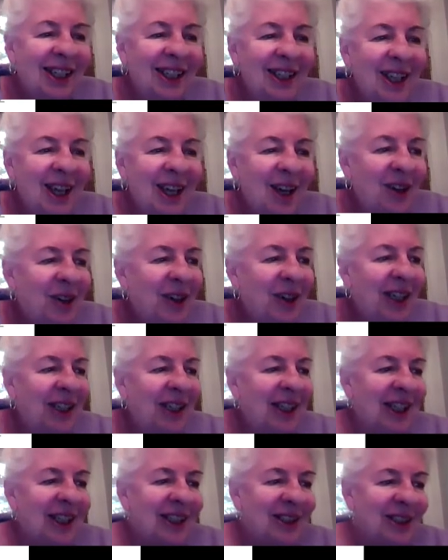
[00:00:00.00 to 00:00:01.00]
And now
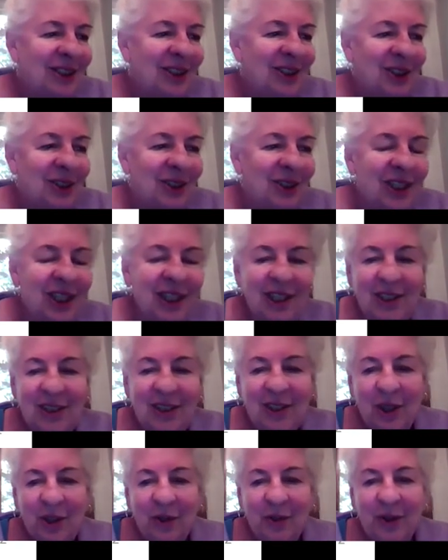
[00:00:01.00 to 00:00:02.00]
I'd like to turn
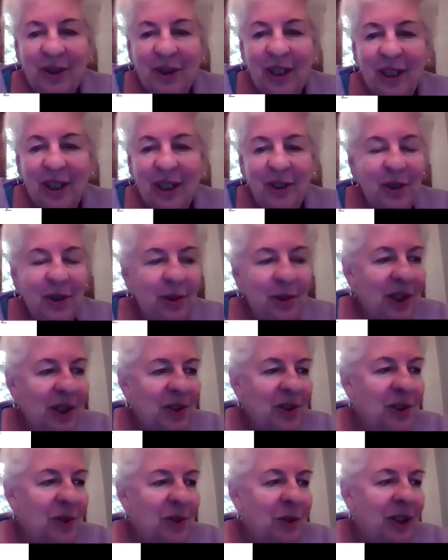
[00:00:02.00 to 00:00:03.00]
things over to
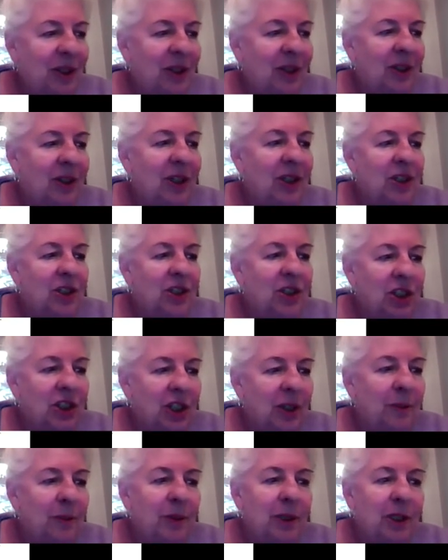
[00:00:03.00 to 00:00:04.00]
our speaker,
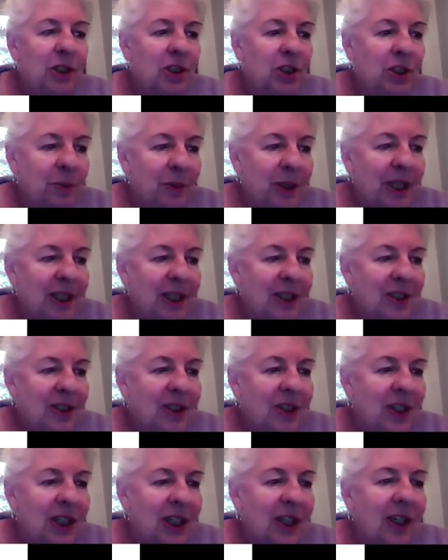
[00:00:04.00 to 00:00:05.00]
Jim
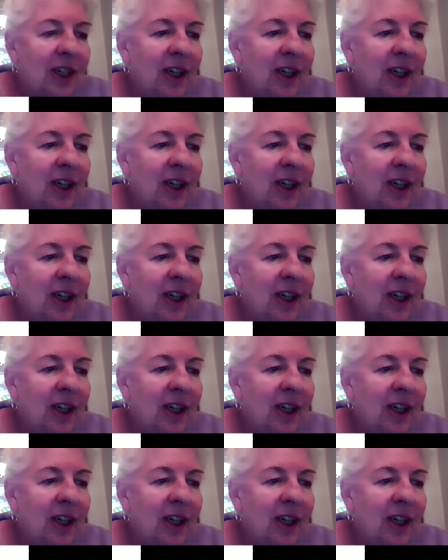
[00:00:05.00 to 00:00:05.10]
Schmitz,